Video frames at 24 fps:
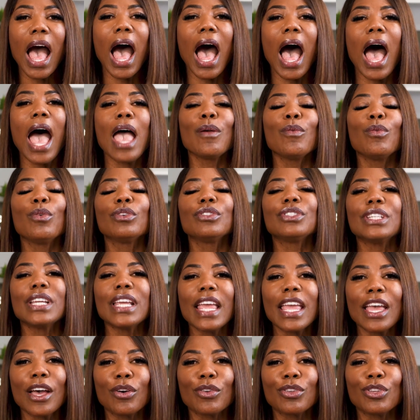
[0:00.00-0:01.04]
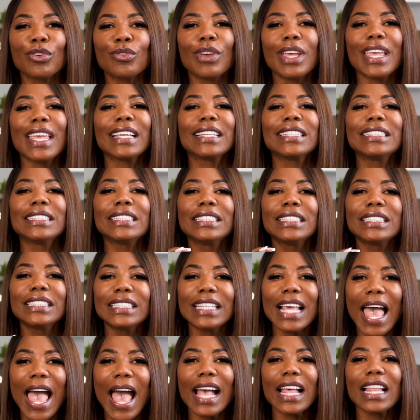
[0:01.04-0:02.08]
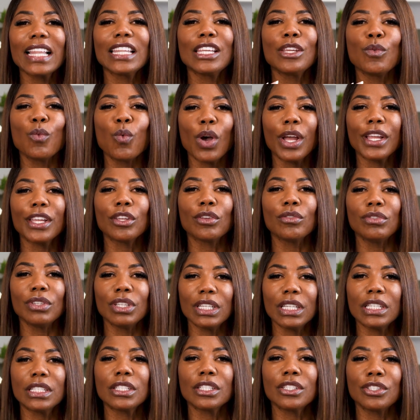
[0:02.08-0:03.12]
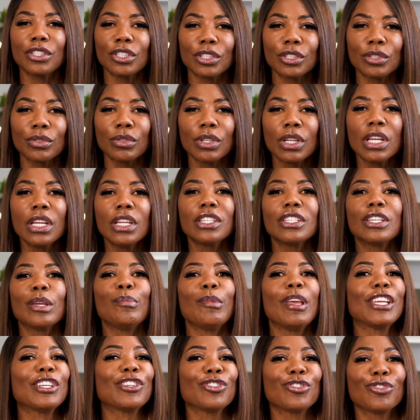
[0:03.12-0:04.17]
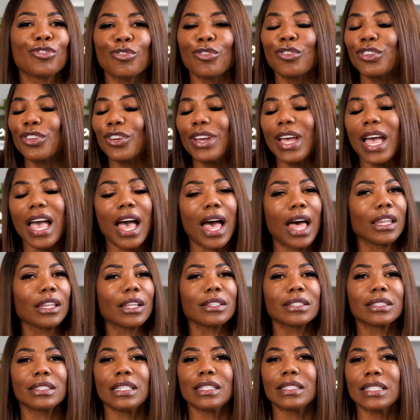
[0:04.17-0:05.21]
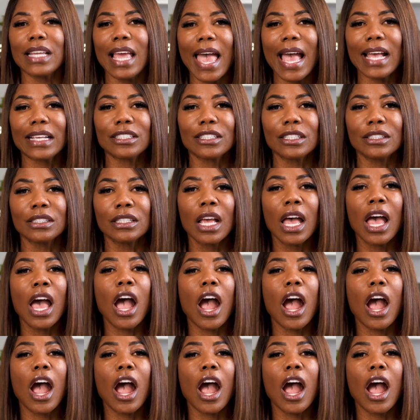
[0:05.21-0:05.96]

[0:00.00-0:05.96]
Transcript: I will tell you exactly what you need to do to make sure your LLC taxes